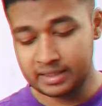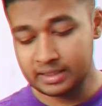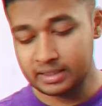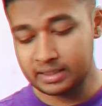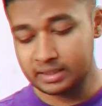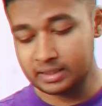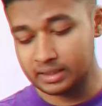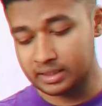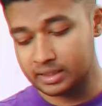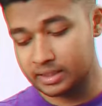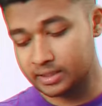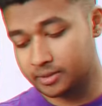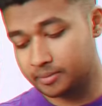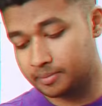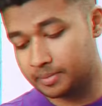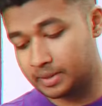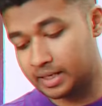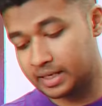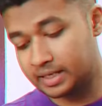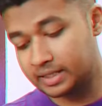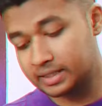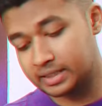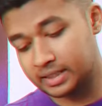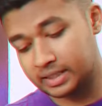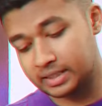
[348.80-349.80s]
finally
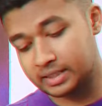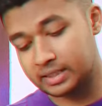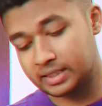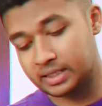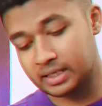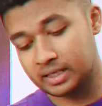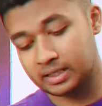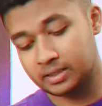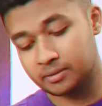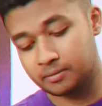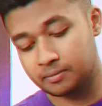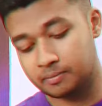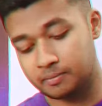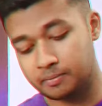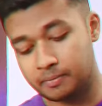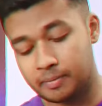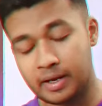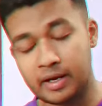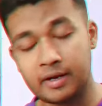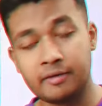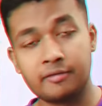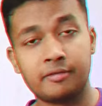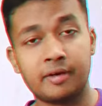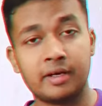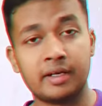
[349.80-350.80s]
he replied that
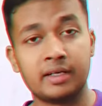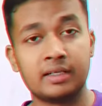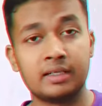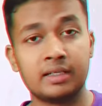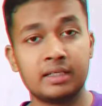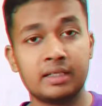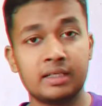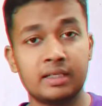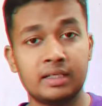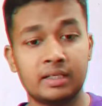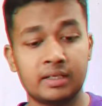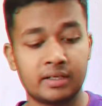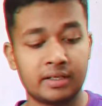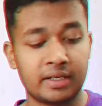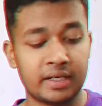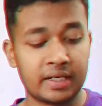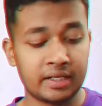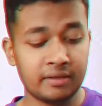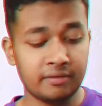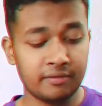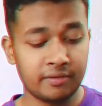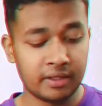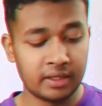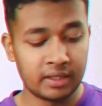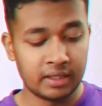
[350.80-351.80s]
yeah, the pair
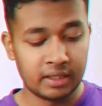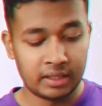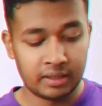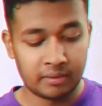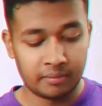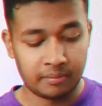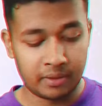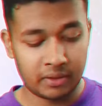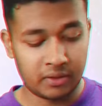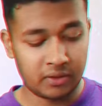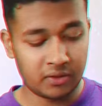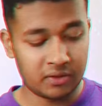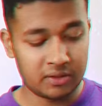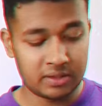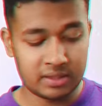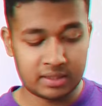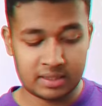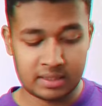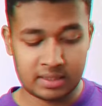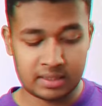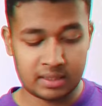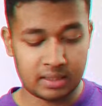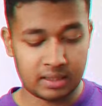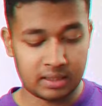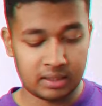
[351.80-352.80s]
finally arrived,
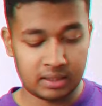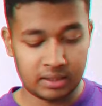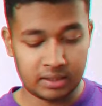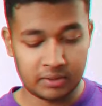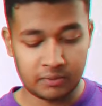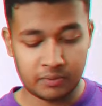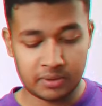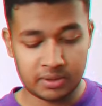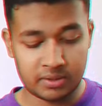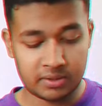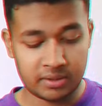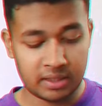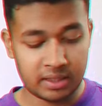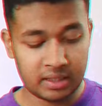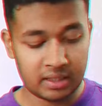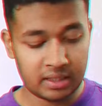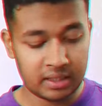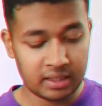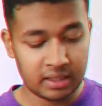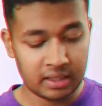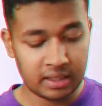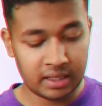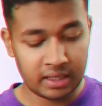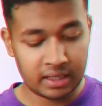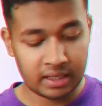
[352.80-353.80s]
because it
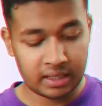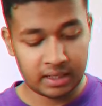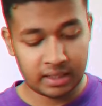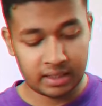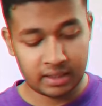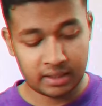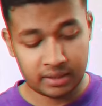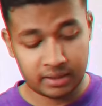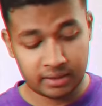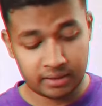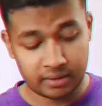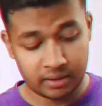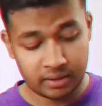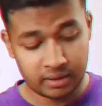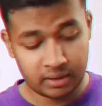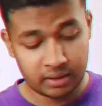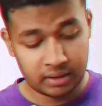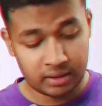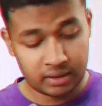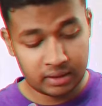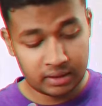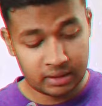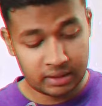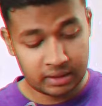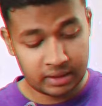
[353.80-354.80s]
was raining,
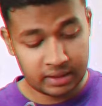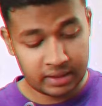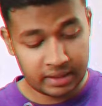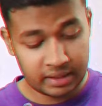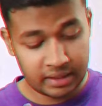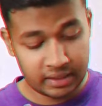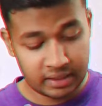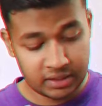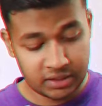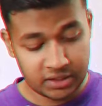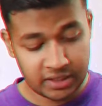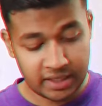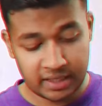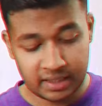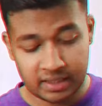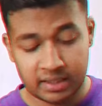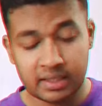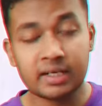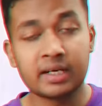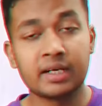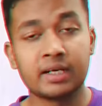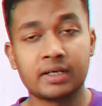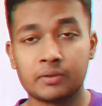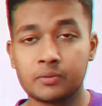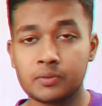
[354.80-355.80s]
and
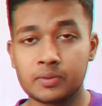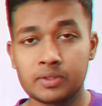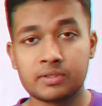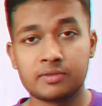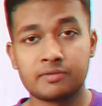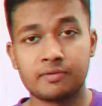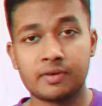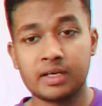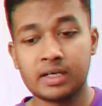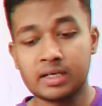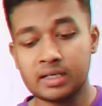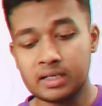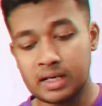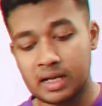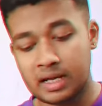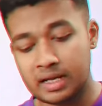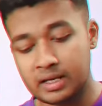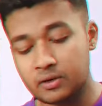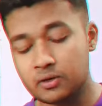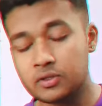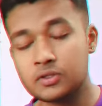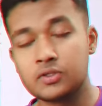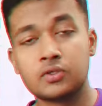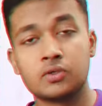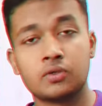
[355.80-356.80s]
they checked it and it was
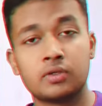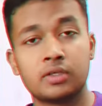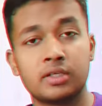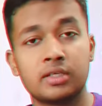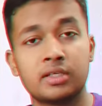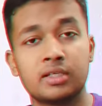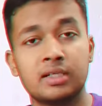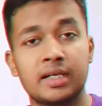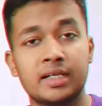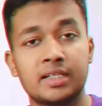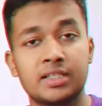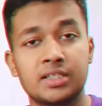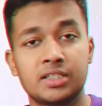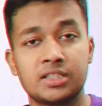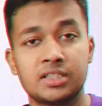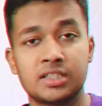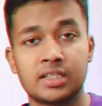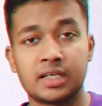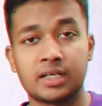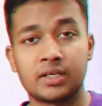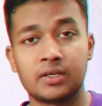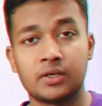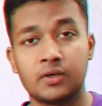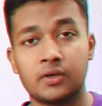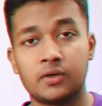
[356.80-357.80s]
fine. I also did a
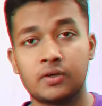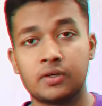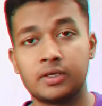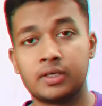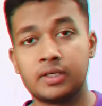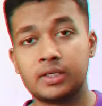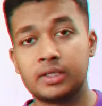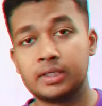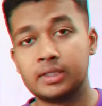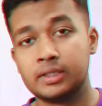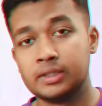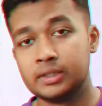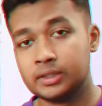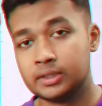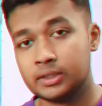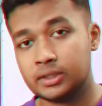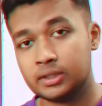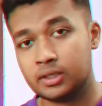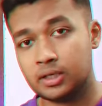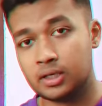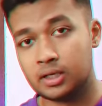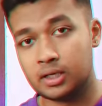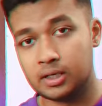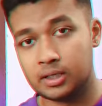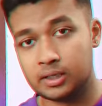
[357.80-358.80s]
legit check on
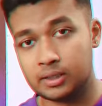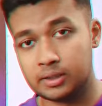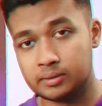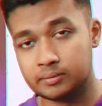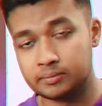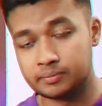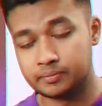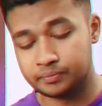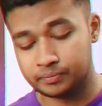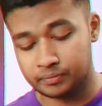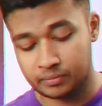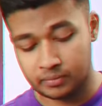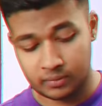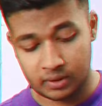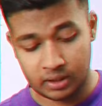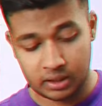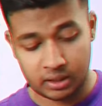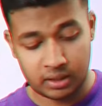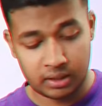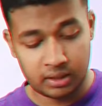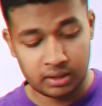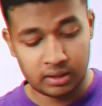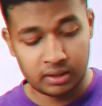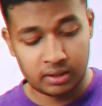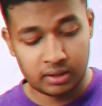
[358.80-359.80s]

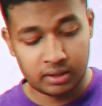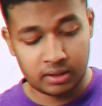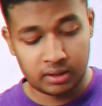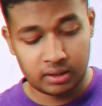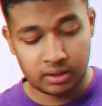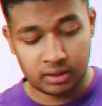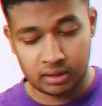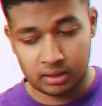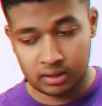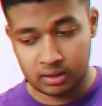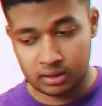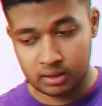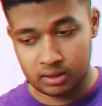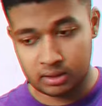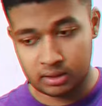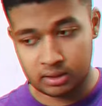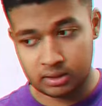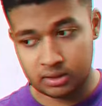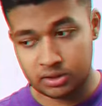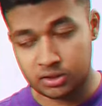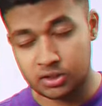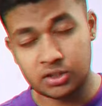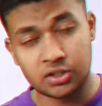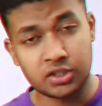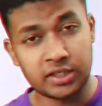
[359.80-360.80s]
um,
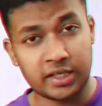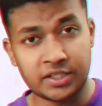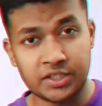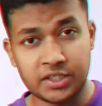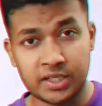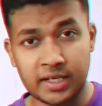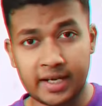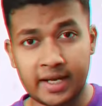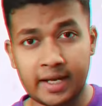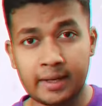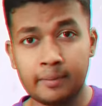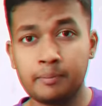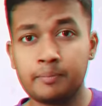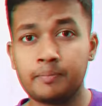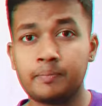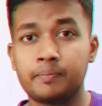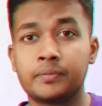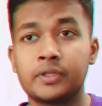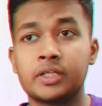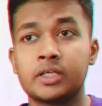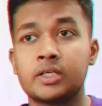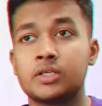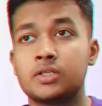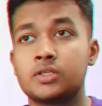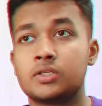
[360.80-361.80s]
the
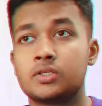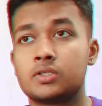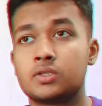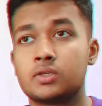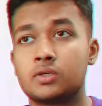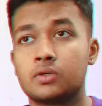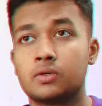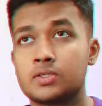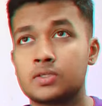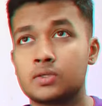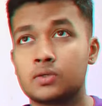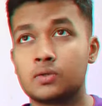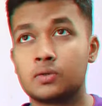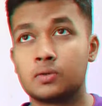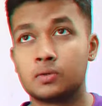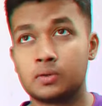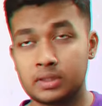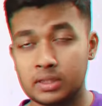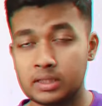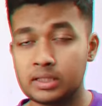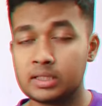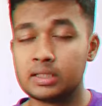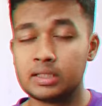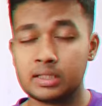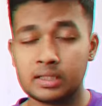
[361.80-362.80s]
check app, so
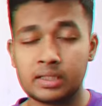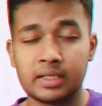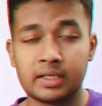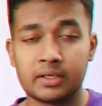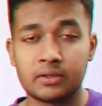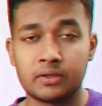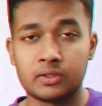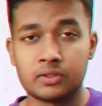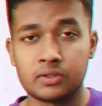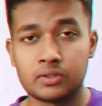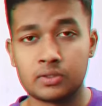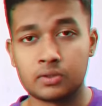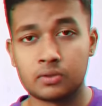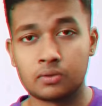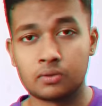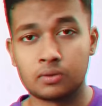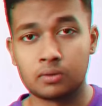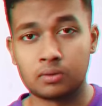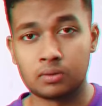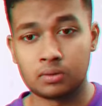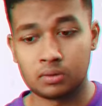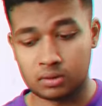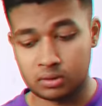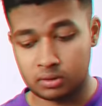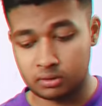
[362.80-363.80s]
they also
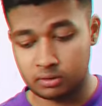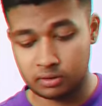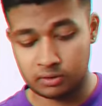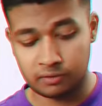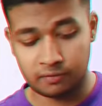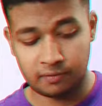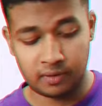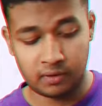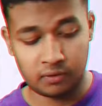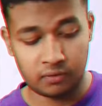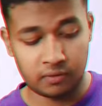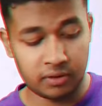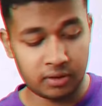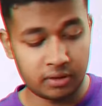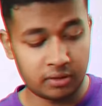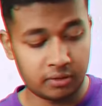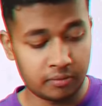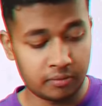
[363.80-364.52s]
found it to